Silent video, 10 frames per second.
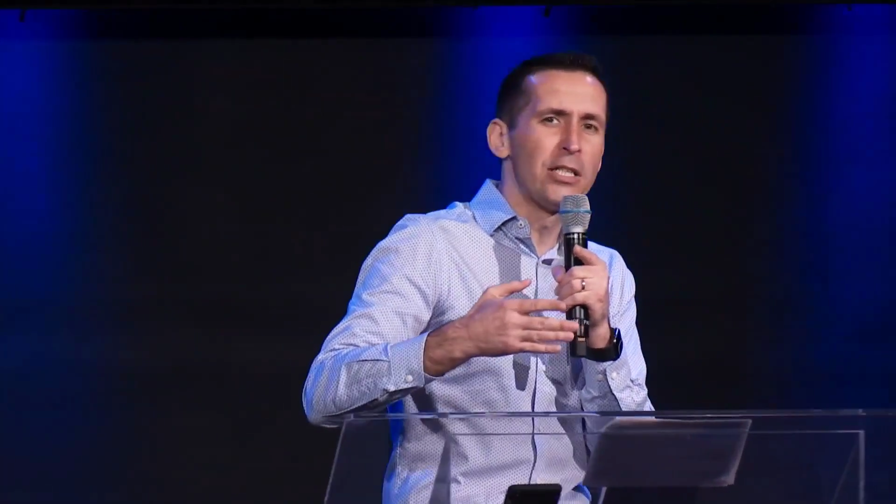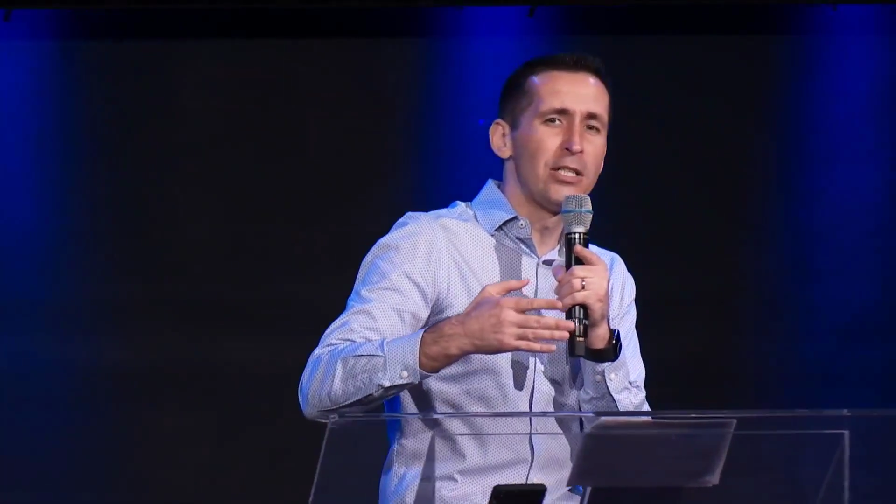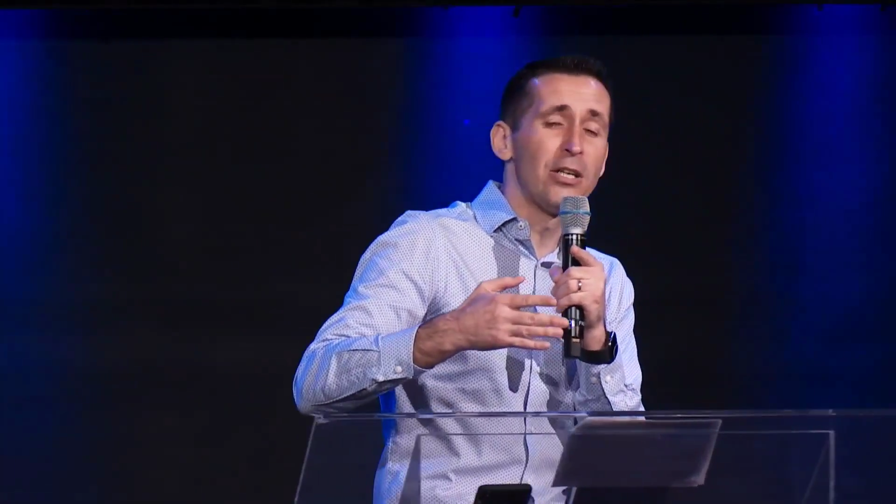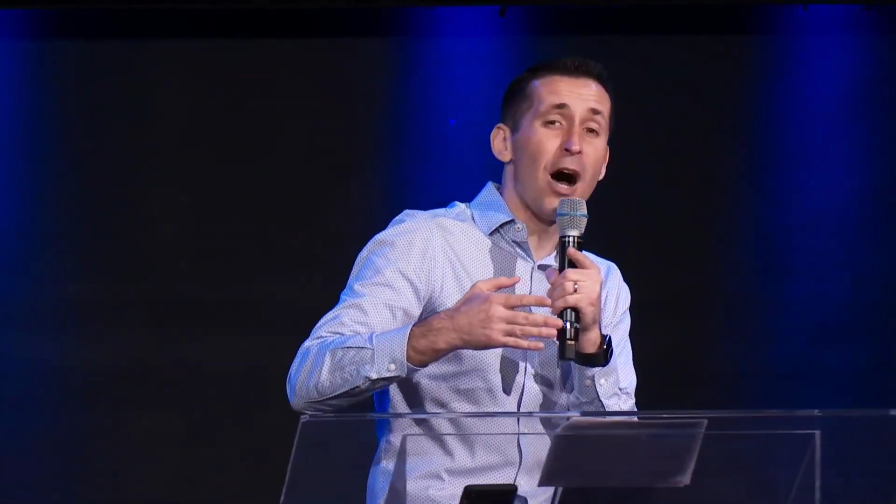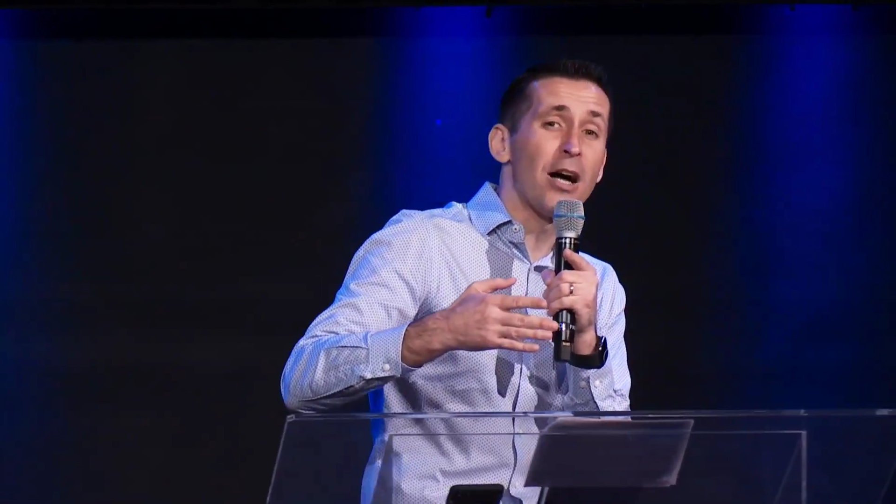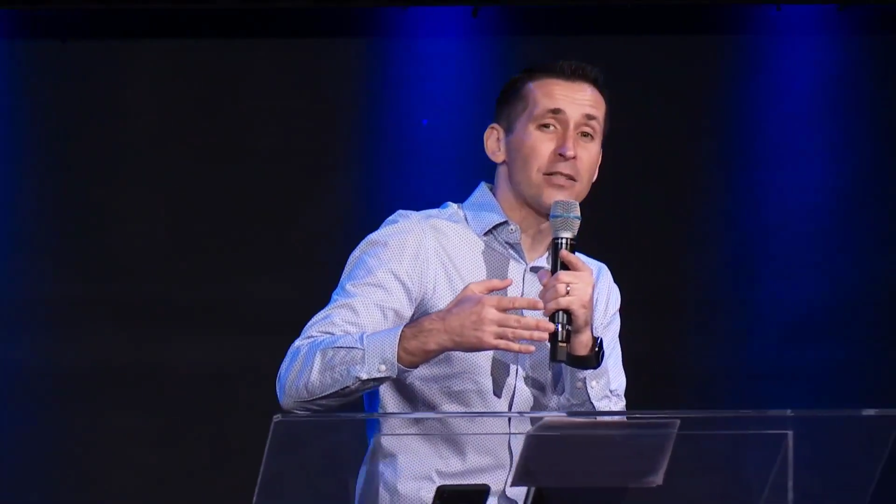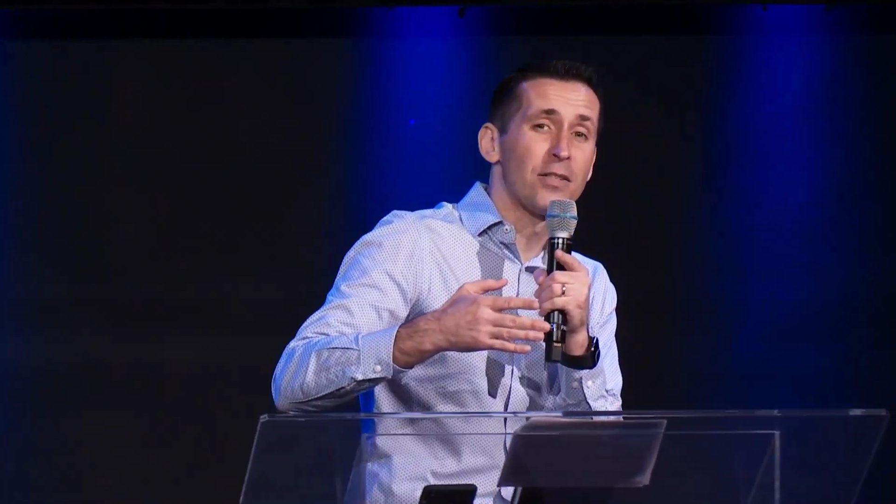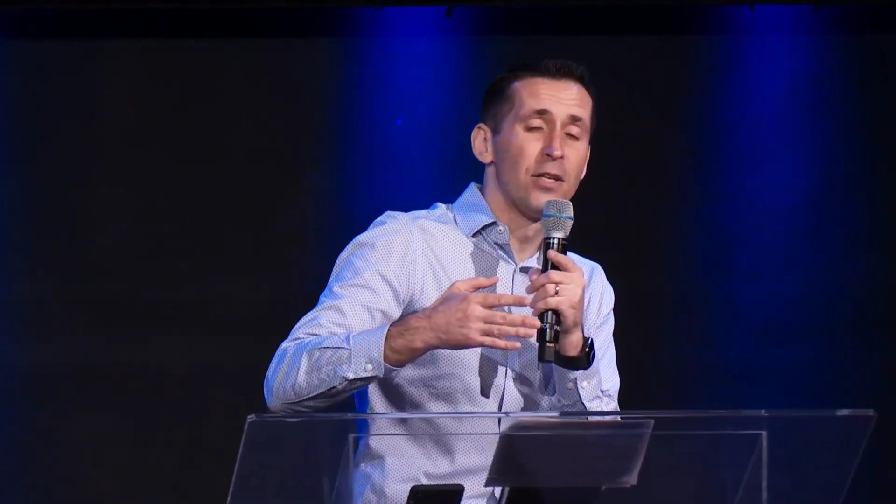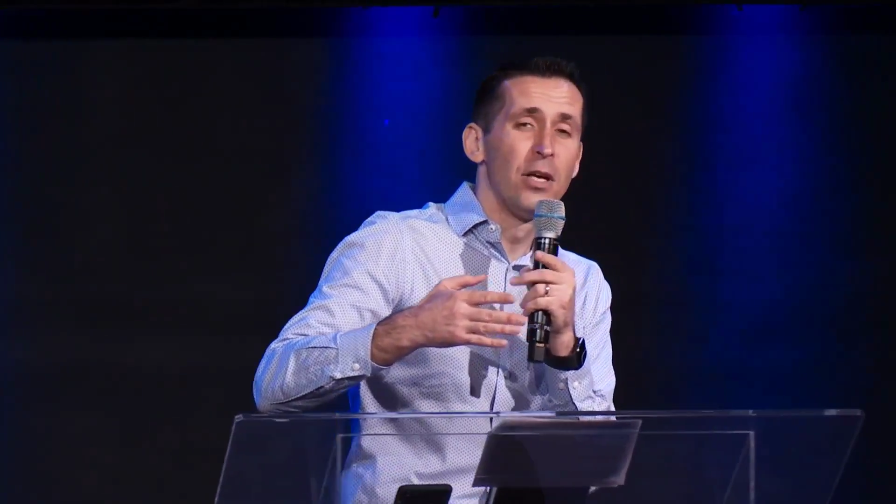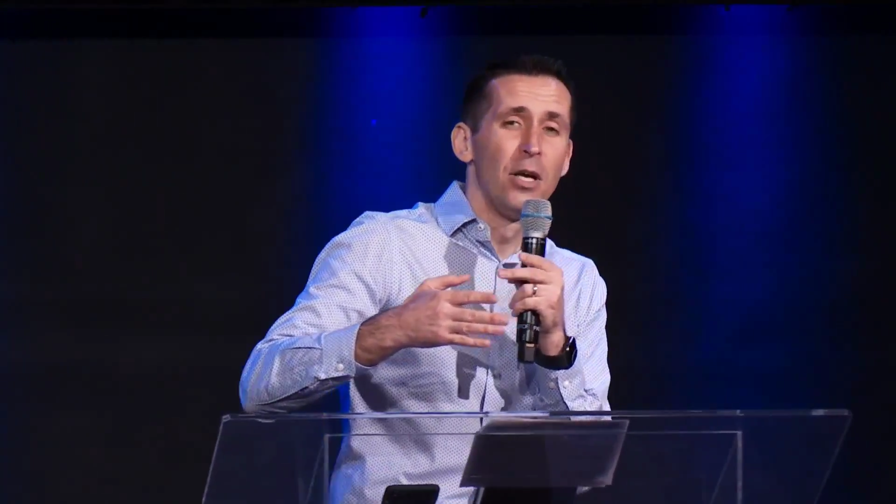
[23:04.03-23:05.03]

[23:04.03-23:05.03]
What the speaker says: not